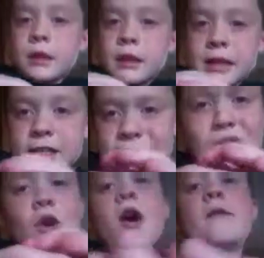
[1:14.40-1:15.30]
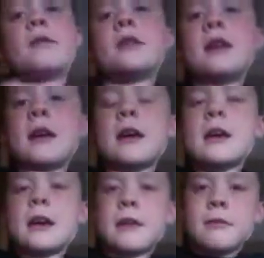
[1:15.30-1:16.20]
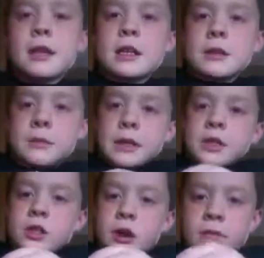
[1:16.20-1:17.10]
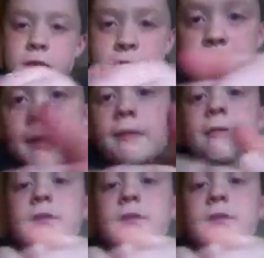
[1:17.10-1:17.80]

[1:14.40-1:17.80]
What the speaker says: nice and soft. And I want it to be soft enough